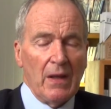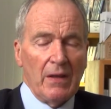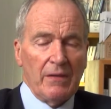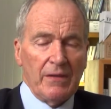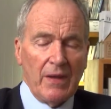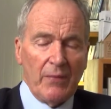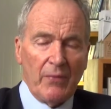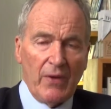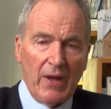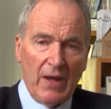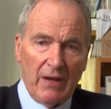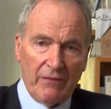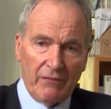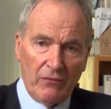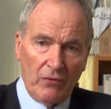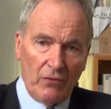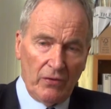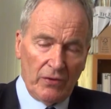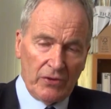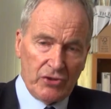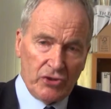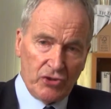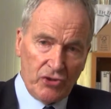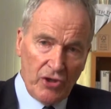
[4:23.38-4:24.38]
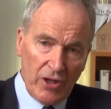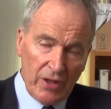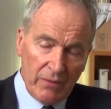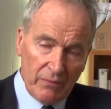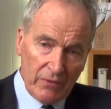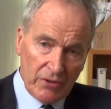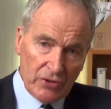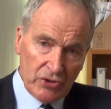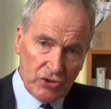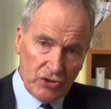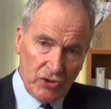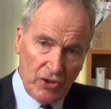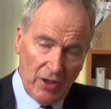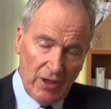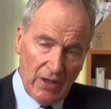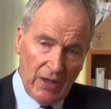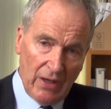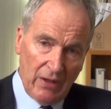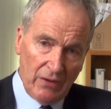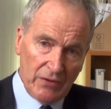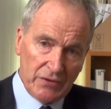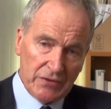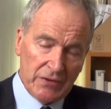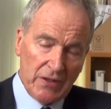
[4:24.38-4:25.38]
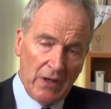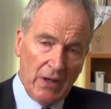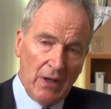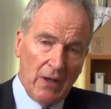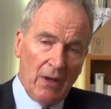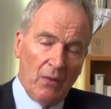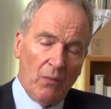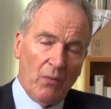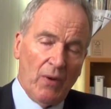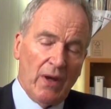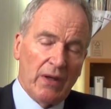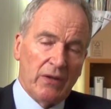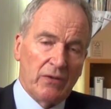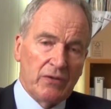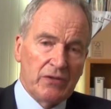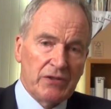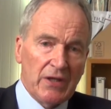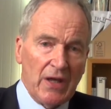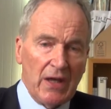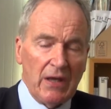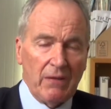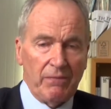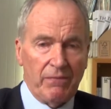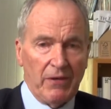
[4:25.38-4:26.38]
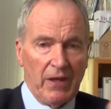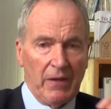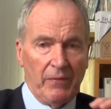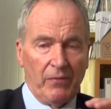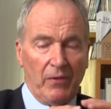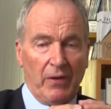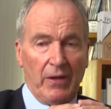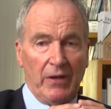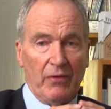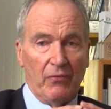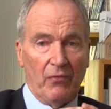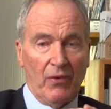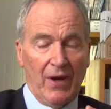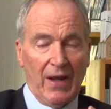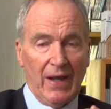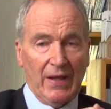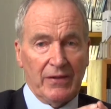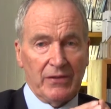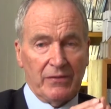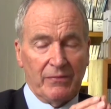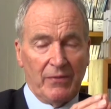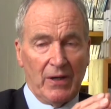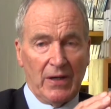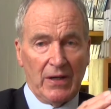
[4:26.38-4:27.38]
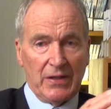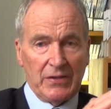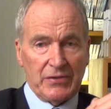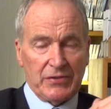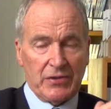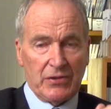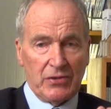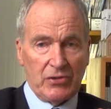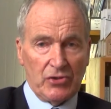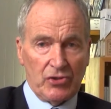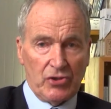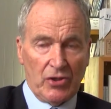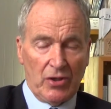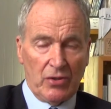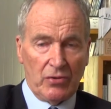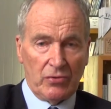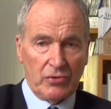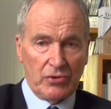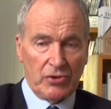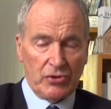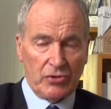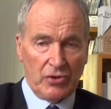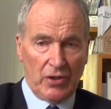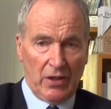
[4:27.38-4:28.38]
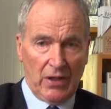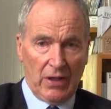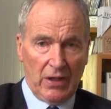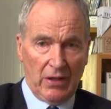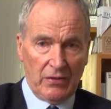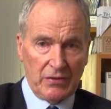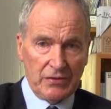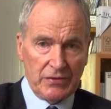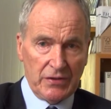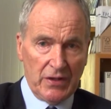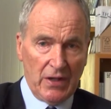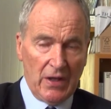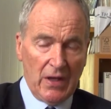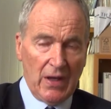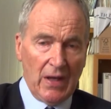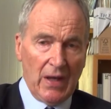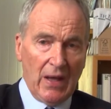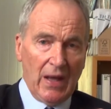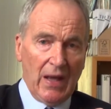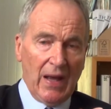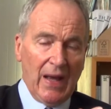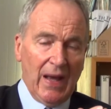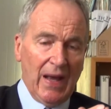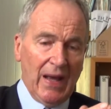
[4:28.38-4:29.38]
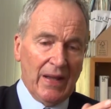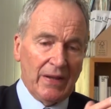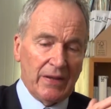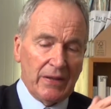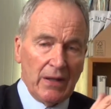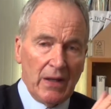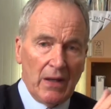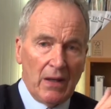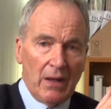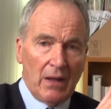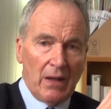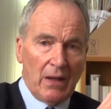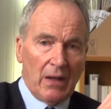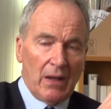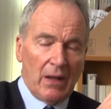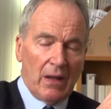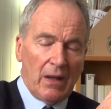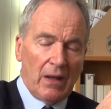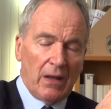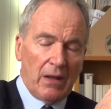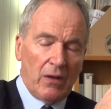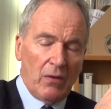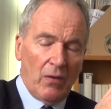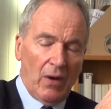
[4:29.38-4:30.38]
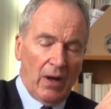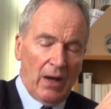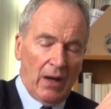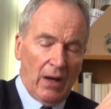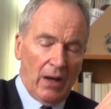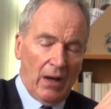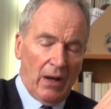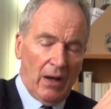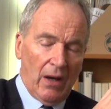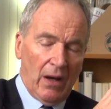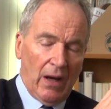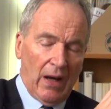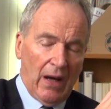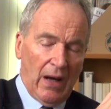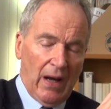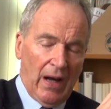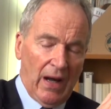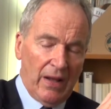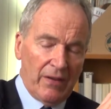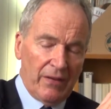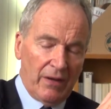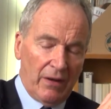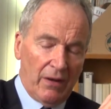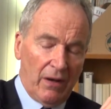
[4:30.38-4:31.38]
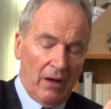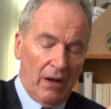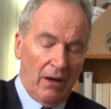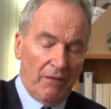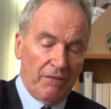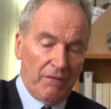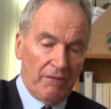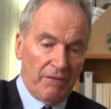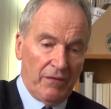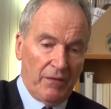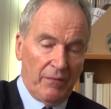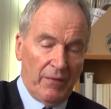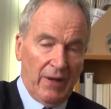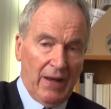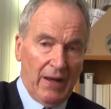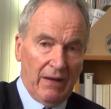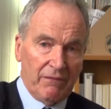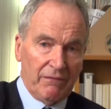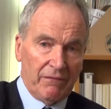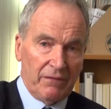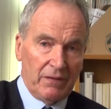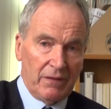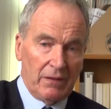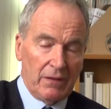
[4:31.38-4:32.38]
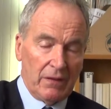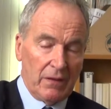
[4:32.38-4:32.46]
Then we have all the treatment trials where you take people in randomized controlled trials and either half of them have